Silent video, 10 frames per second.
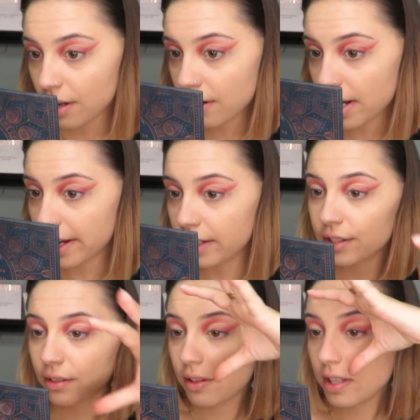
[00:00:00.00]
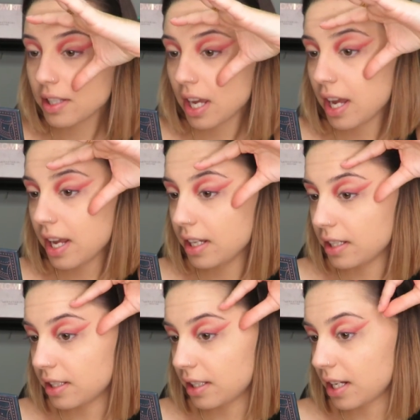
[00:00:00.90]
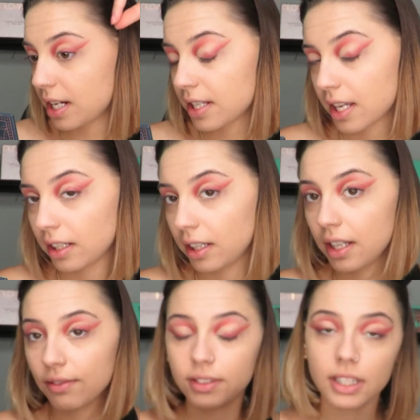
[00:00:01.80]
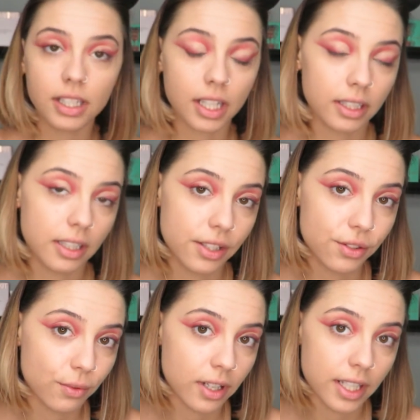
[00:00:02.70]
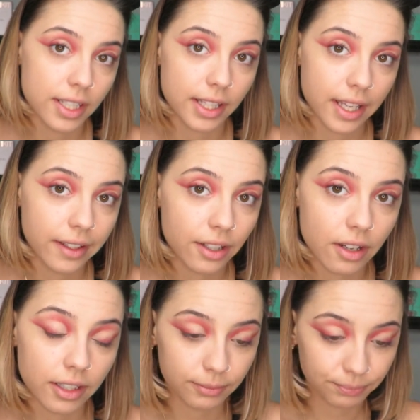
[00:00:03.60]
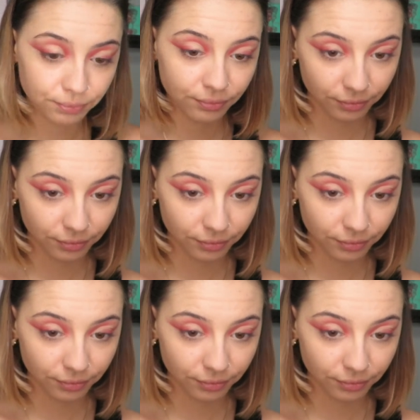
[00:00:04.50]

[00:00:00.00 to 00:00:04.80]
Okay, so this eye is nice and lifted, and this one is like not.